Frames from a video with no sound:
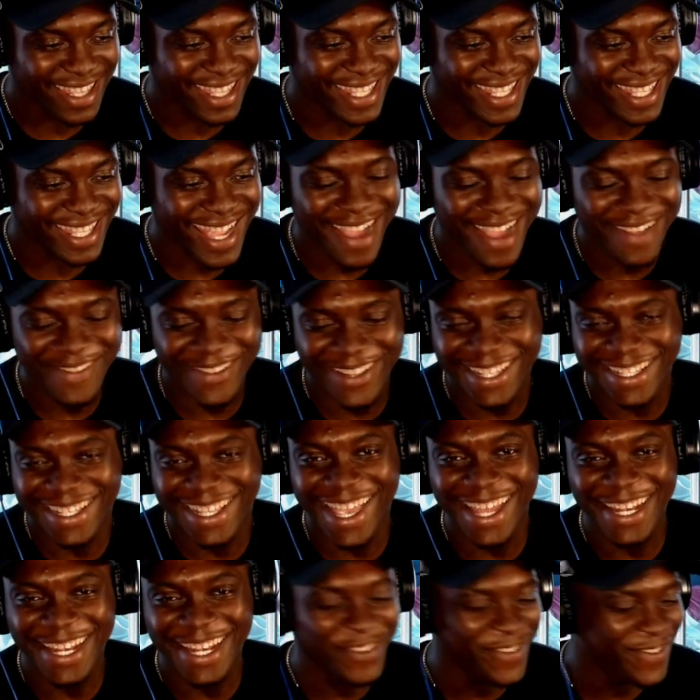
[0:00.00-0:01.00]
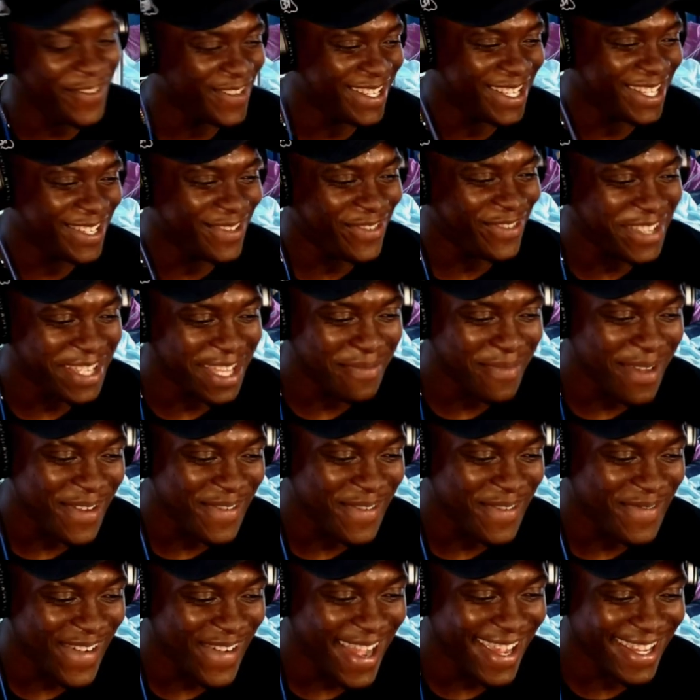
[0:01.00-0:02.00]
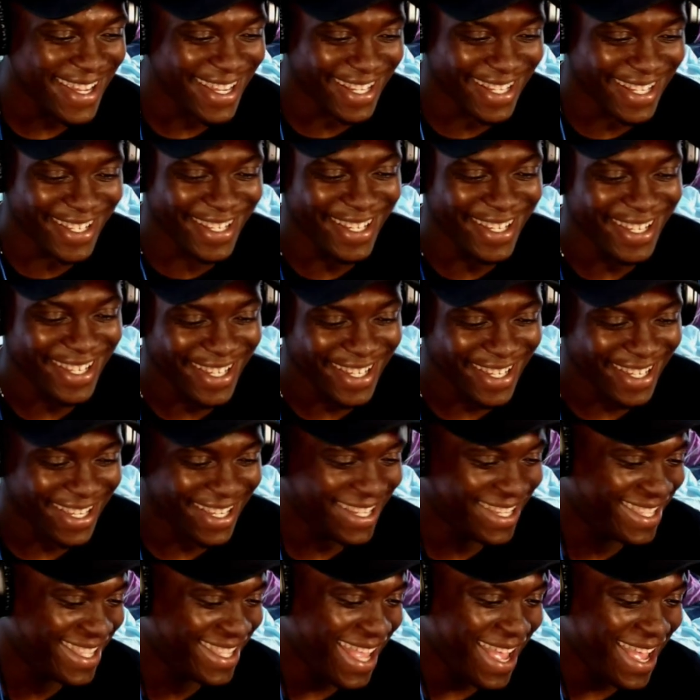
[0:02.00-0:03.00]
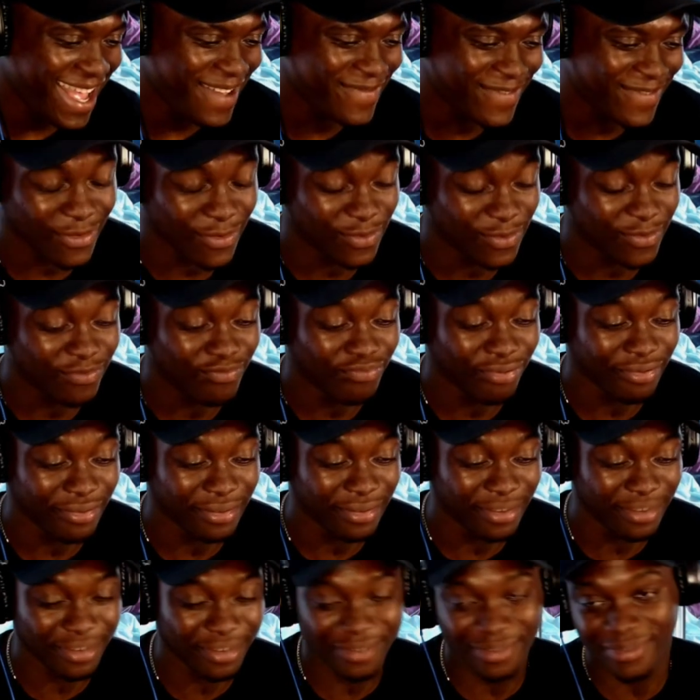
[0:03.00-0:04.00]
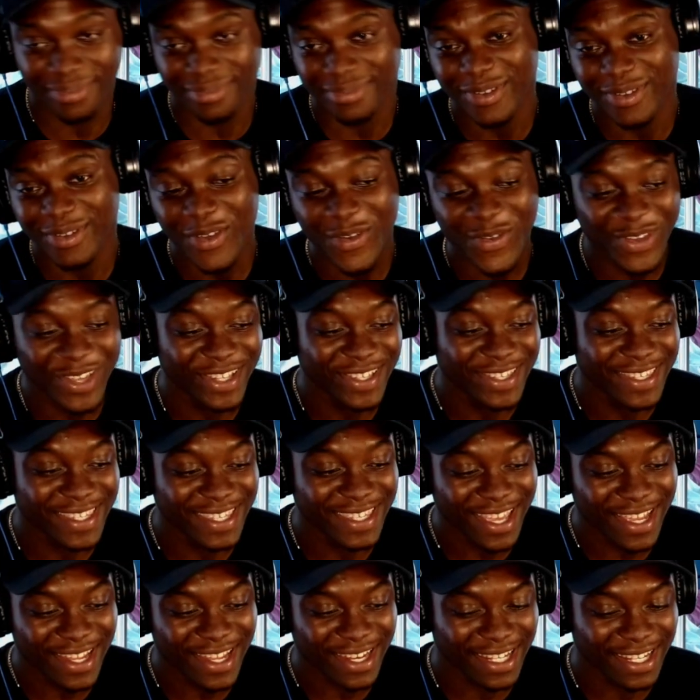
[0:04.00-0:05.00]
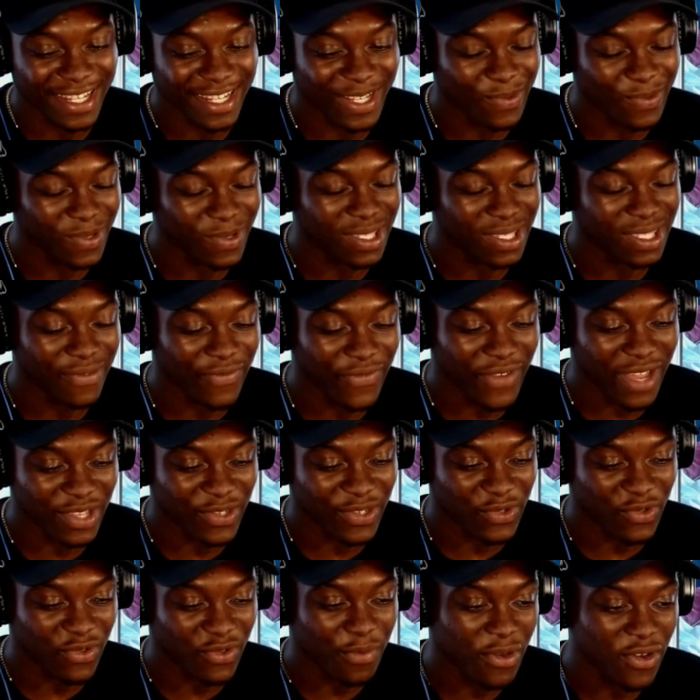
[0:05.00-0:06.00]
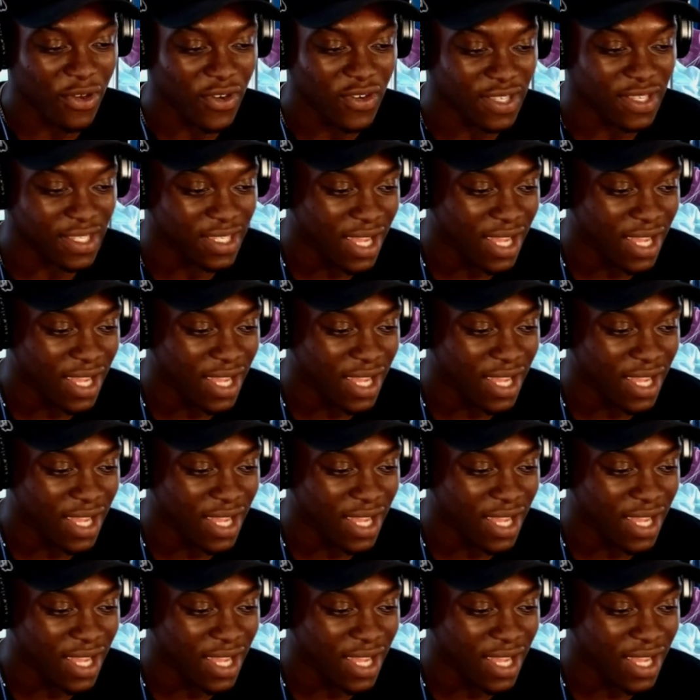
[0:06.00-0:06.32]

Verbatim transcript: Damn, does Kenny already just think about fighting? Damn. No concern. He just wants to fight strong opponents.